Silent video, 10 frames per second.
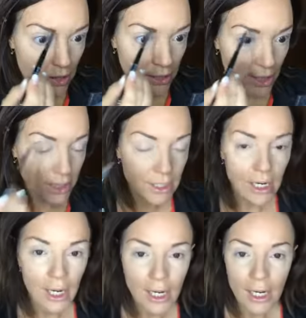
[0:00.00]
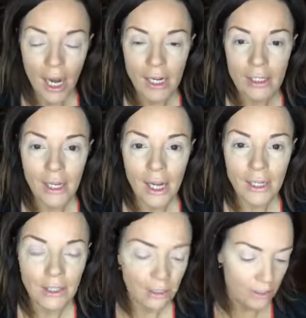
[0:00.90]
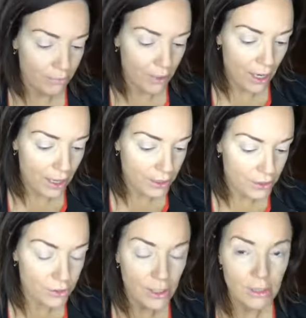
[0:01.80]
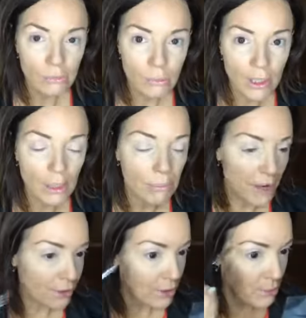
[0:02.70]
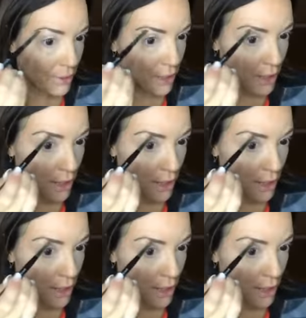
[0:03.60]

And I said, hey, I, I, my eyes are just really bothering me.